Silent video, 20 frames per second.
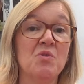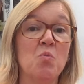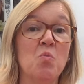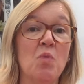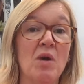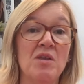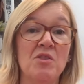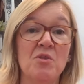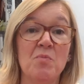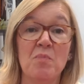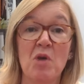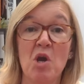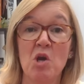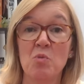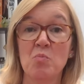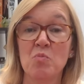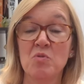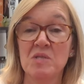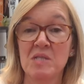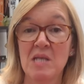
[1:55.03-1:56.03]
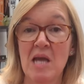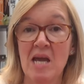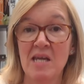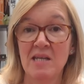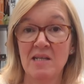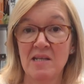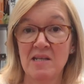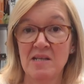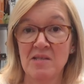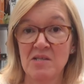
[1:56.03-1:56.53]
the way the Pope was
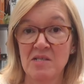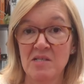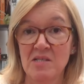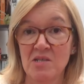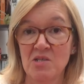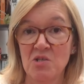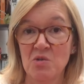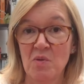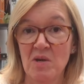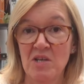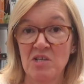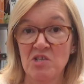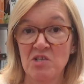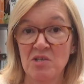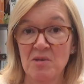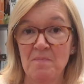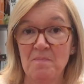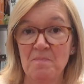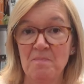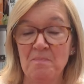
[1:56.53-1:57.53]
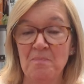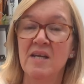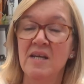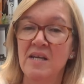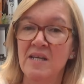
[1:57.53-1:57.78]
handling the situation.